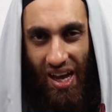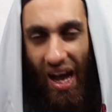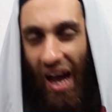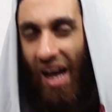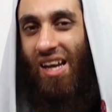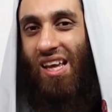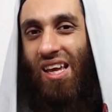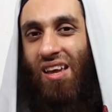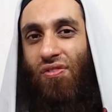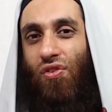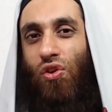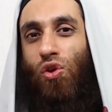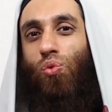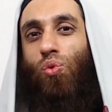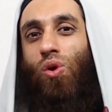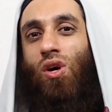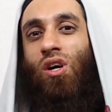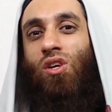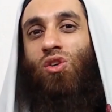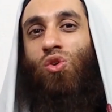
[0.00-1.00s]
And if you
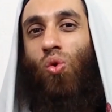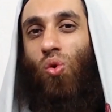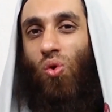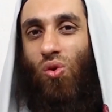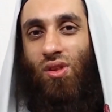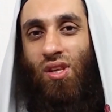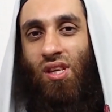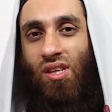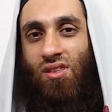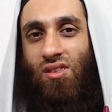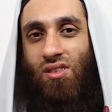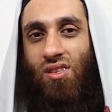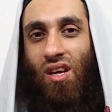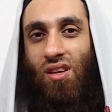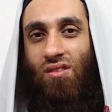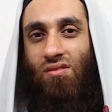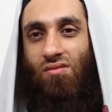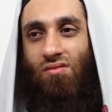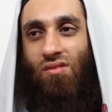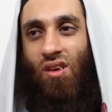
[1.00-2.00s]
were taught this,
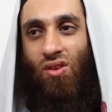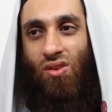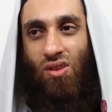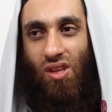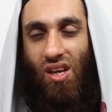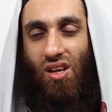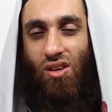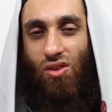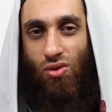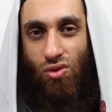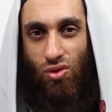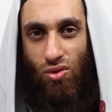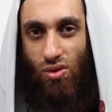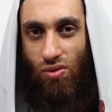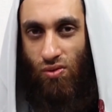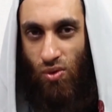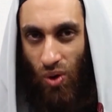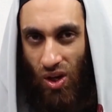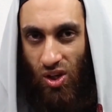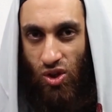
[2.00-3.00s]
then I think you should
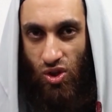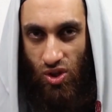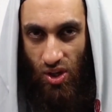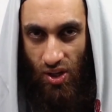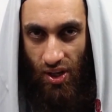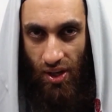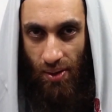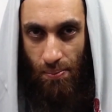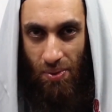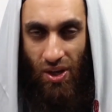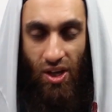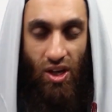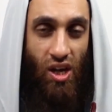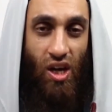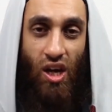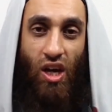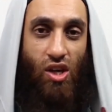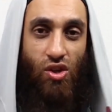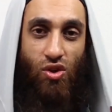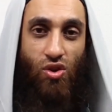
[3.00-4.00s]
have questioned it. But
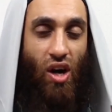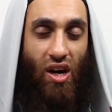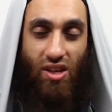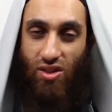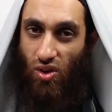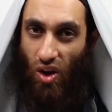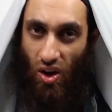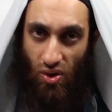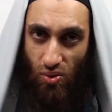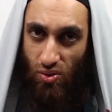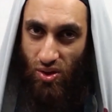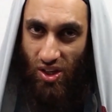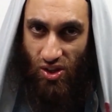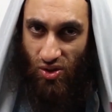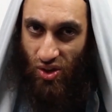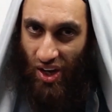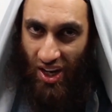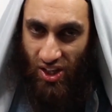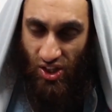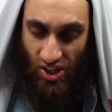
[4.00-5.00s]
you guys don't, I don't think
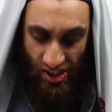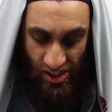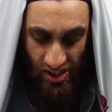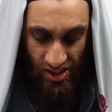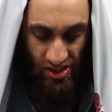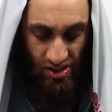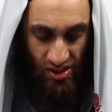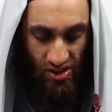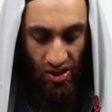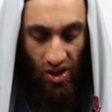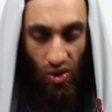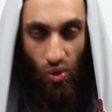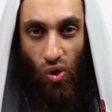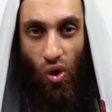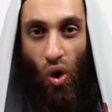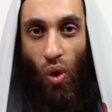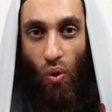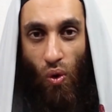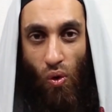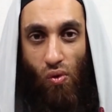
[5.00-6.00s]
you actually go
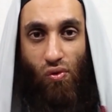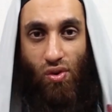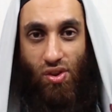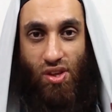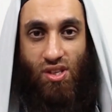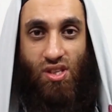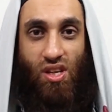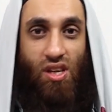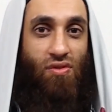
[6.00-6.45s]
over this.